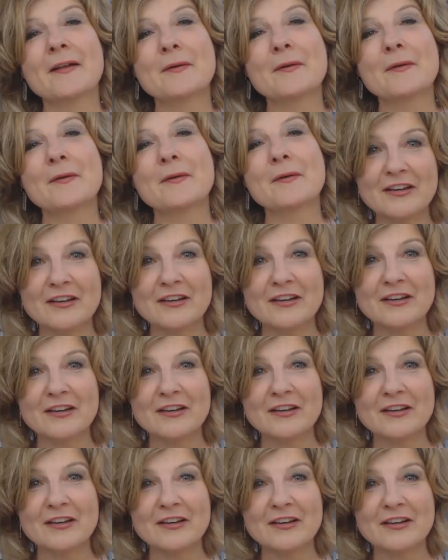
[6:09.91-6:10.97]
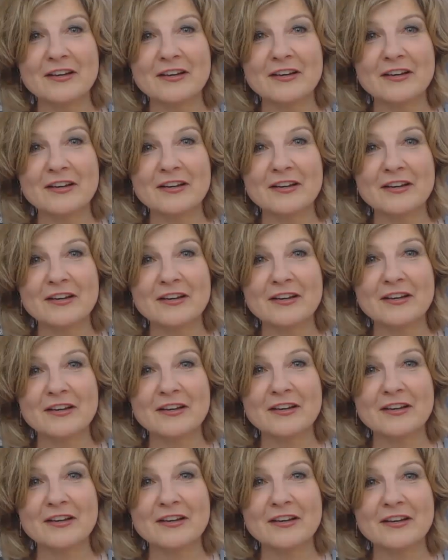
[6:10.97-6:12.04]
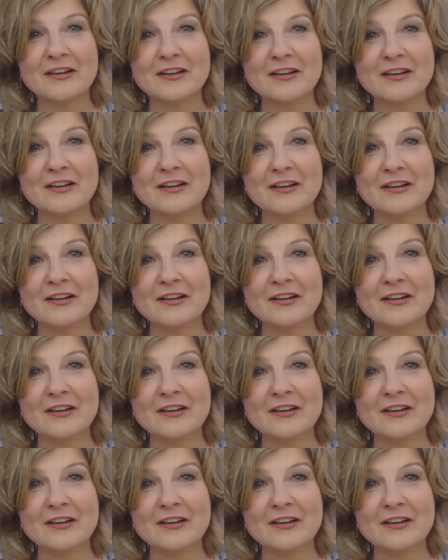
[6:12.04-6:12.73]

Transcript: the relationships, amplify those so they turn into